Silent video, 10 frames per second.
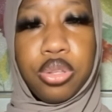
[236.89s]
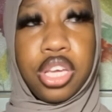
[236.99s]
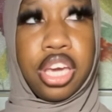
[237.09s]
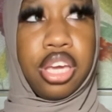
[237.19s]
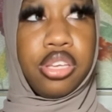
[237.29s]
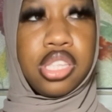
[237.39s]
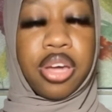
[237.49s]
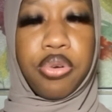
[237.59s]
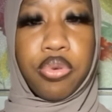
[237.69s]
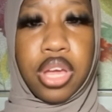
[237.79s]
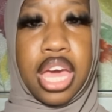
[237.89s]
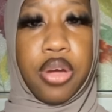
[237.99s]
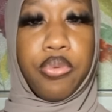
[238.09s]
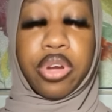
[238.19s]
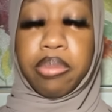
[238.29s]
They started
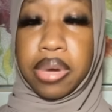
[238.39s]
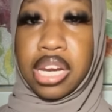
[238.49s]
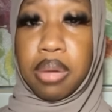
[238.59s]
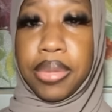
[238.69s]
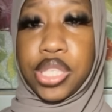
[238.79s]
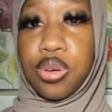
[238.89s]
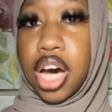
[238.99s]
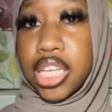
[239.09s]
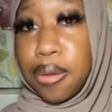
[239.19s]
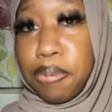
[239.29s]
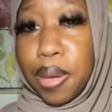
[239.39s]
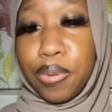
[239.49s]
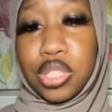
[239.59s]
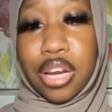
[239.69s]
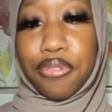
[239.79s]
recommending me to other people, their